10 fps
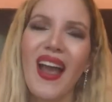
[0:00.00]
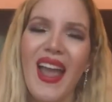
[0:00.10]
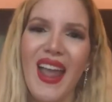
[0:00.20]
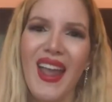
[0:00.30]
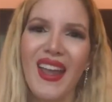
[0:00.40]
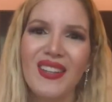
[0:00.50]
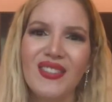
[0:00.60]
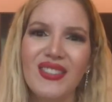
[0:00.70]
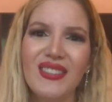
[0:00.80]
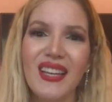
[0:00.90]
And
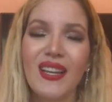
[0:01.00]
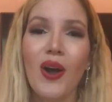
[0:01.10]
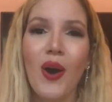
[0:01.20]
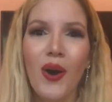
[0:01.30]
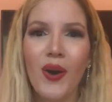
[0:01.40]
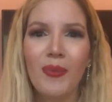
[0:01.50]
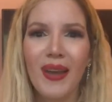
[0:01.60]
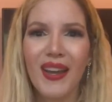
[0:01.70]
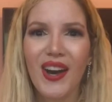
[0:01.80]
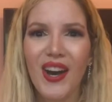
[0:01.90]
she said, oh
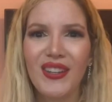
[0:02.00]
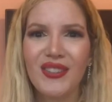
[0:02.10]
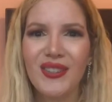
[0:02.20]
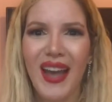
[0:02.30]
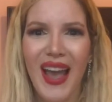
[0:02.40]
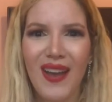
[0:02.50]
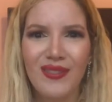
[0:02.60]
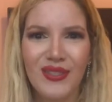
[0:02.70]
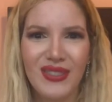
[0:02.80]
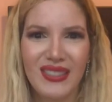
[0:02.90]
my god, you
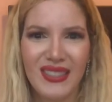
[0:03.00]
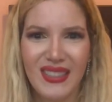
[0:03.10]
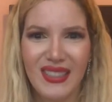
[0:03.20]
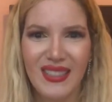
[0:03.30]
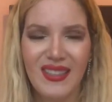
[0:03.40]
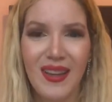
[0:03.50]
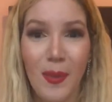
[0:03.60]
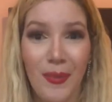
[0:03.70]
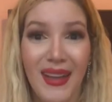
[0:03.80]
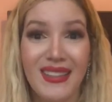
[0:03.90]
have to see
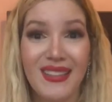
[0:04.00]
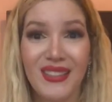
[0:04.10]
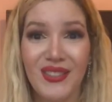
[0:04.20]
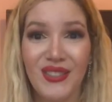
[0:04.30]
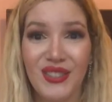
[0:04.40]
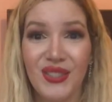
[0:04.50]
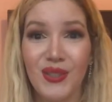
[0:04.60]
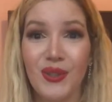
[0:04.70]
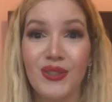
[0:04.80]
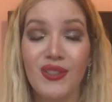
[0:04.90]
my teacher,
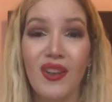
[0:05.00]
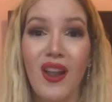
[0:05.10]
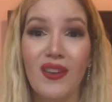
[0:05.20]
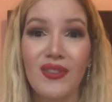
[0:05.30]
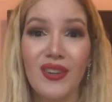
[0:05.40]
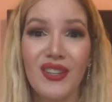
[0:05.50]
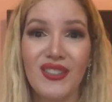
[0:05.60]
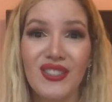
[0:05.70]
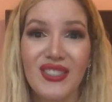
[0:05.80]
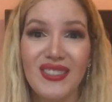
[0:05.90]
you're going to love her,
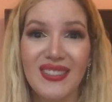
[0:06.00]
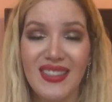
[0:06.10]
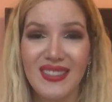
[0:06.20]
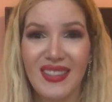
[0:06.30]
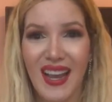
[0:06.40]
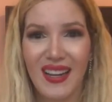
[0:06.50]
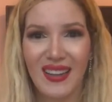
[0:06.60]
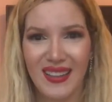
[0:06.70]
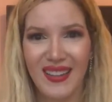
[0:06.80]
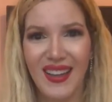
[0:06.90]
she's
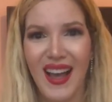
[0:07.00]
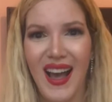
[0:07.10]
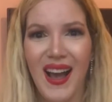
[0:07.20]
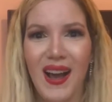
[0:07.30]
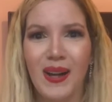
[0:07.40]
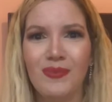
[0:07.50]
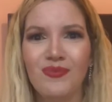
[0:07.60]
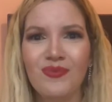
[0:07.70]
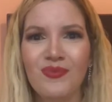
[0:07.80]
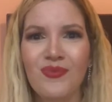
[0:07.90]
exactly
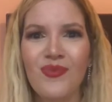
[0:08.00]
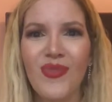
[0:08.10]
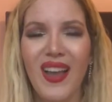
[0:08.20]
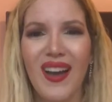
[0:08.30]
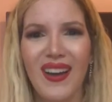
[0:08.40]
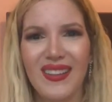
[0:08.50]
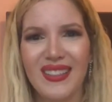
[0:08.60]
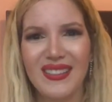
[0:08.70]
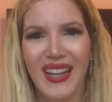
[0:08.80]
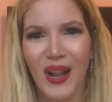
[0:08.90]

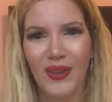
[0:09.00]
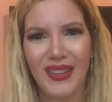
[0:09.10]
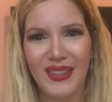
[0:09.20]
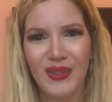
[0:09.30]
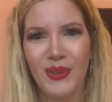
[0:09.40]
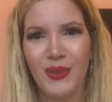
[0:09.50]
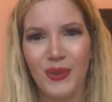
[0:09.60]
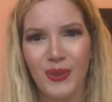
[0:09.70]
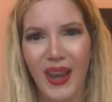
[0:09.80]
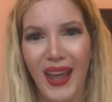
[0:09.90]
the style that
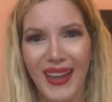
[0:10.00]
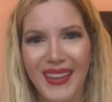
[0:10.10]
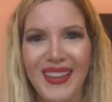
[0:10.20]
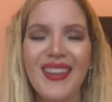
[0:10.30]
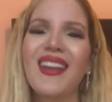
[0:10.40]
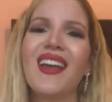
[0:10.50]
you like.